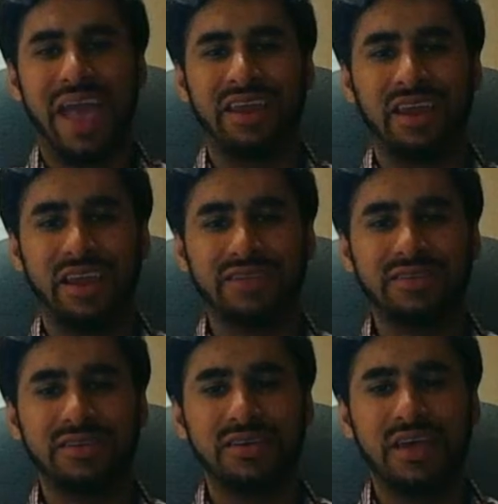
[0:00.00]

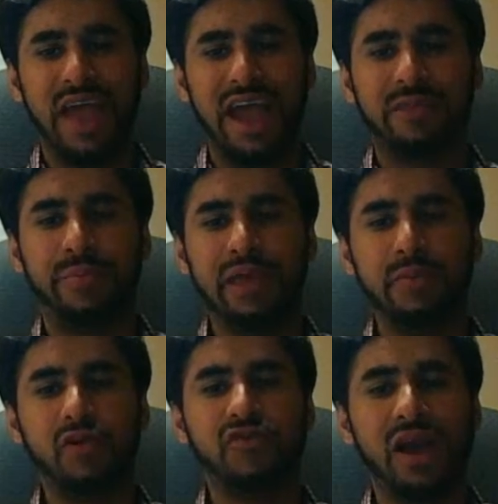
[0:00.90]
analyst at
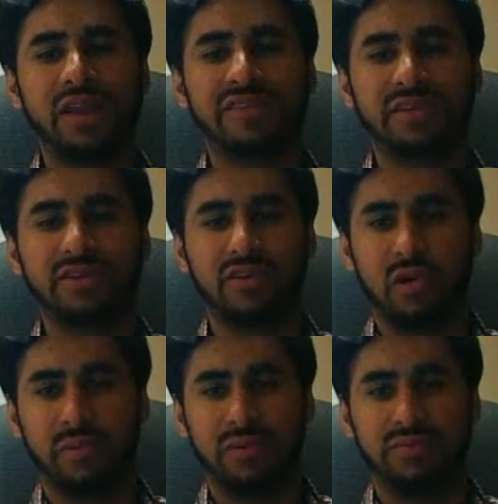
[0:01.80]
BMO Financial Group.